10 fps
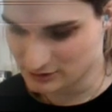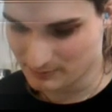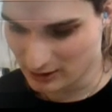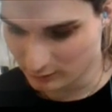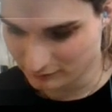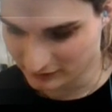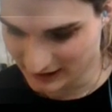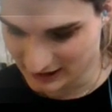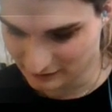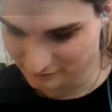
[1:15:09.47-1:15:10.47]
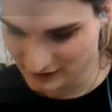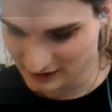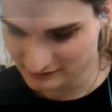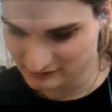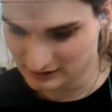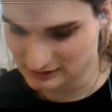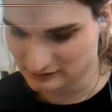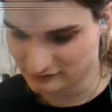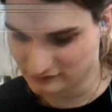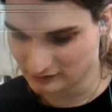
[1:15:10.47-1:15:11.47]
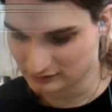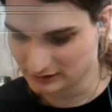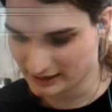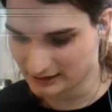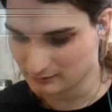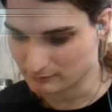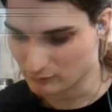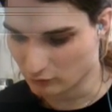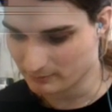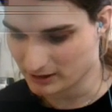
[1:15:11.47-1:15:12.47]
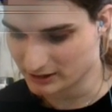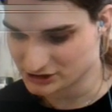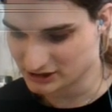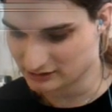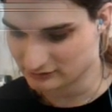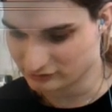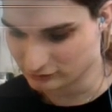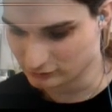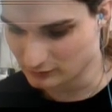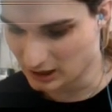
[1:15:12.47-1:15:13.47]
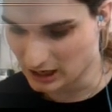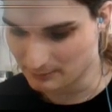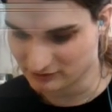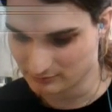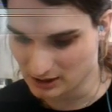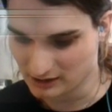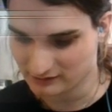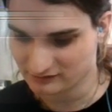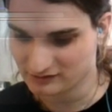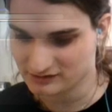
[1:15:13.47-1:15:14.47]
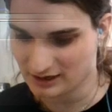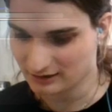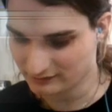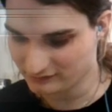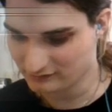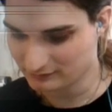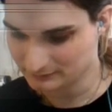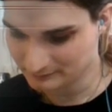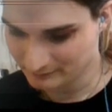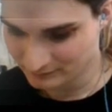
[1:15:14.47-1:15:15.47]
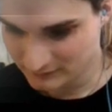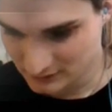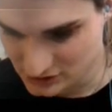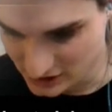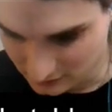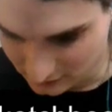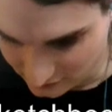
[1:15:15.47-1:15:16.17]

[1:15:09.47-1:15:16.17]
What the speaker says: a powerful hate effect is like more punishing to optimized decks, generally